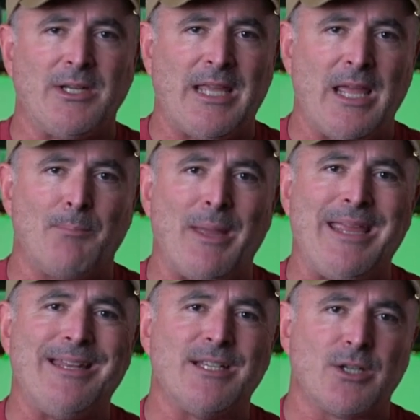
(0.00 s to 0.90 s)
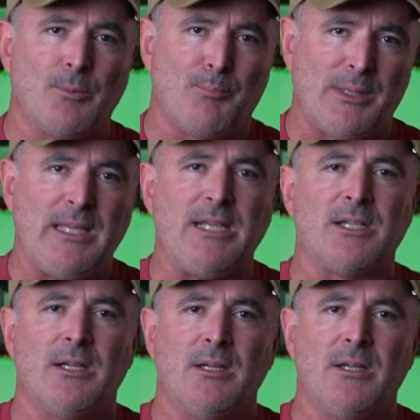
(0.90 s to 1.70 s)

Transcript: campaign is complete